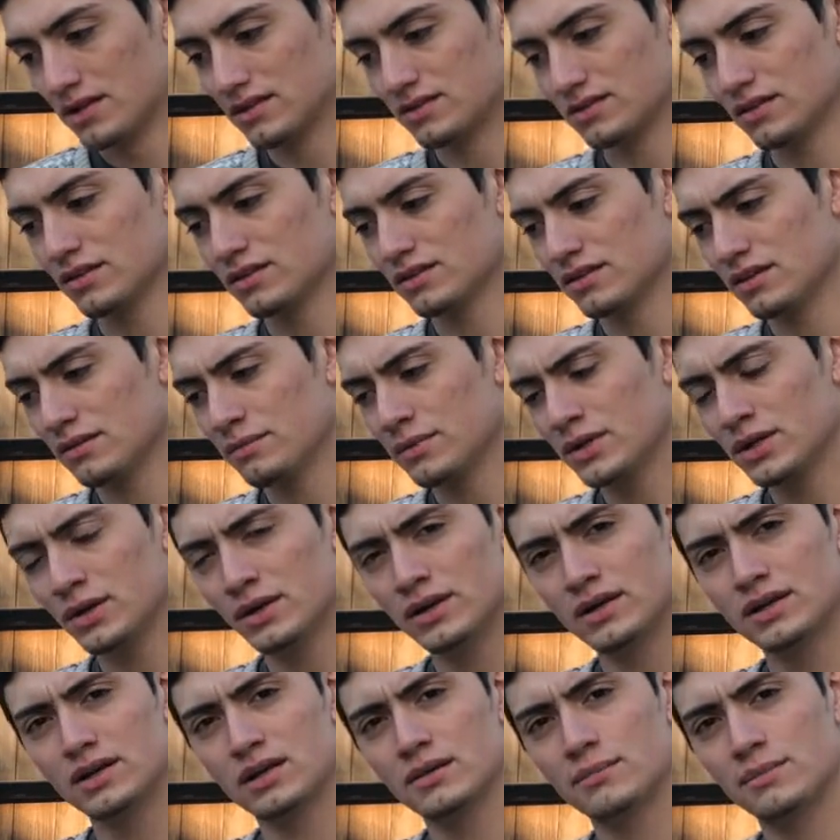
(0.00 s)
let me go
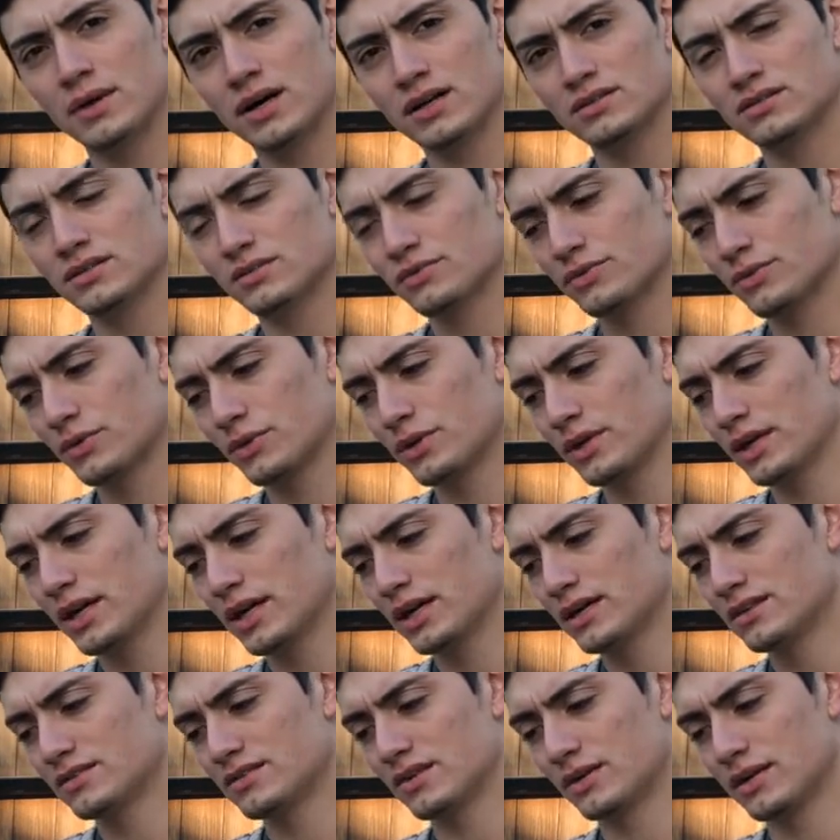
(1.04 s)
ahead and unbox this for you
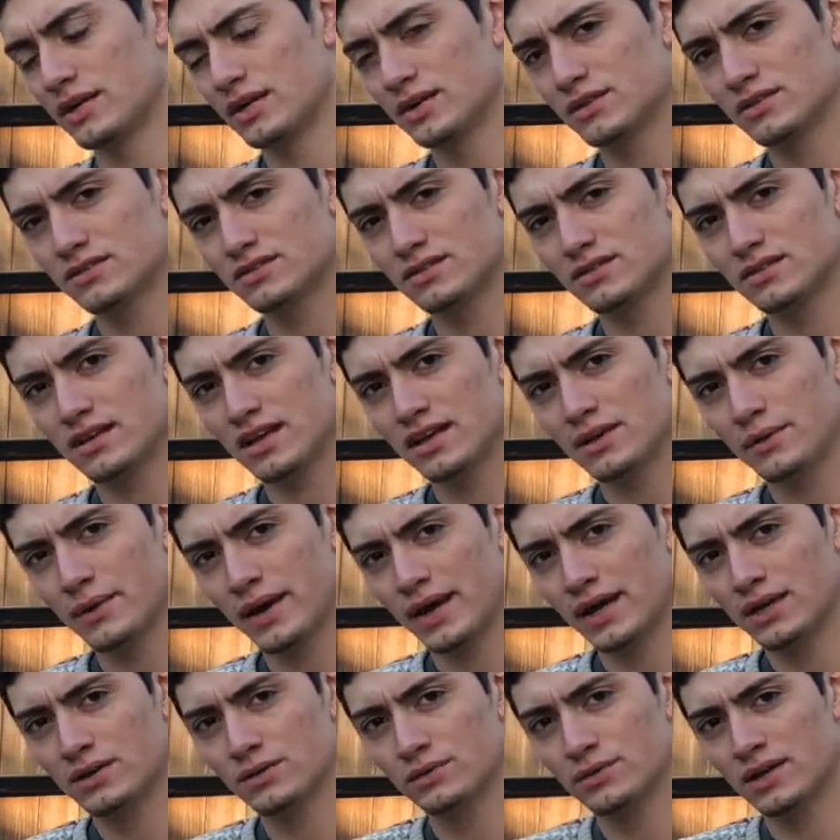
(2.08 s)
guys. So here's the Nato
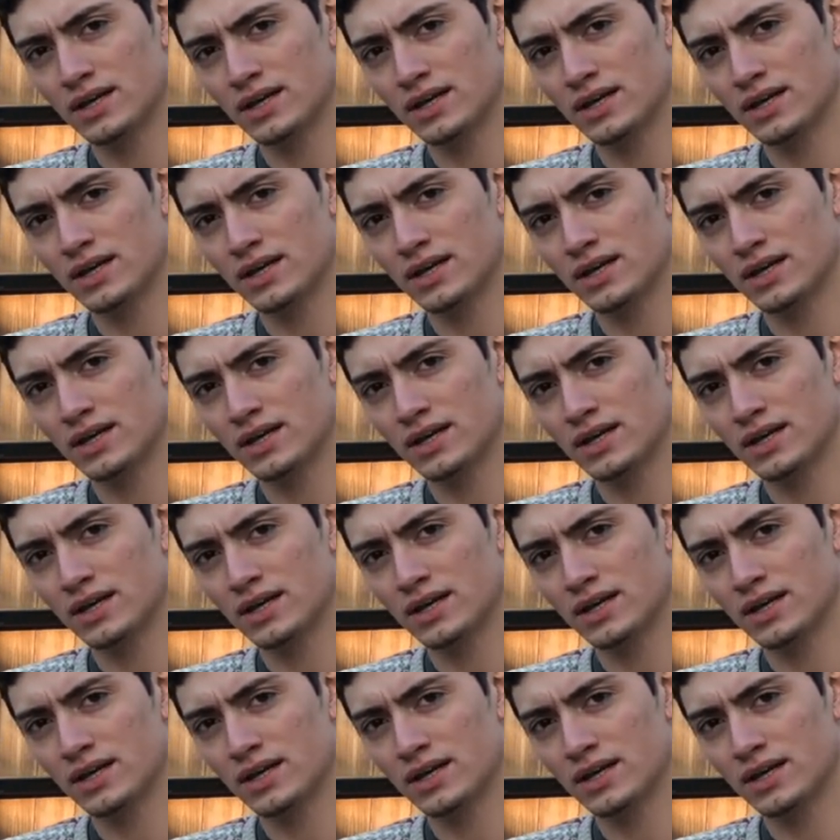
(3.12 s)
Handle